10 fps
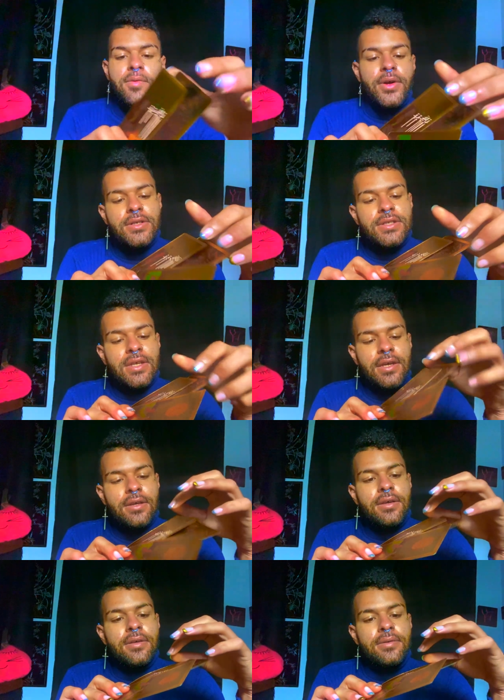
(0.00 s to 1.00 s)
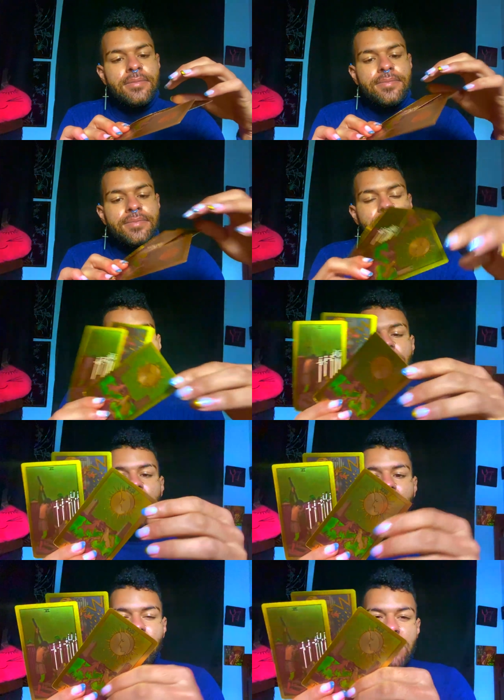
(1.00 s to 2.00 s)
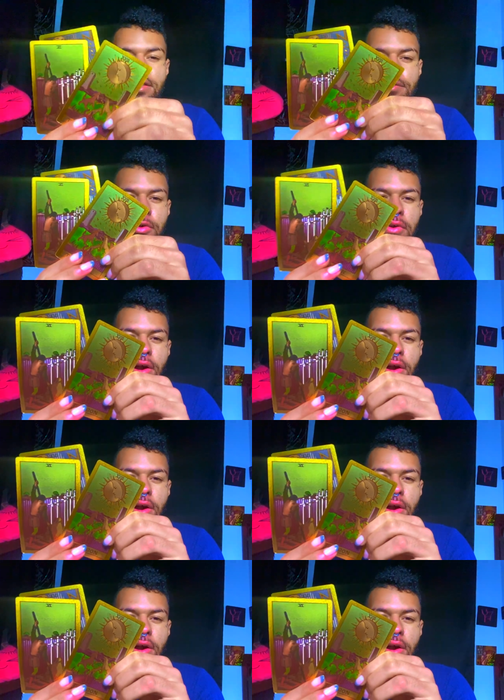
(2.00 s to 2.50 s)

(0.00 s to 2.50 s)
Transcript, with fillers: where it's like, I feel like the Moon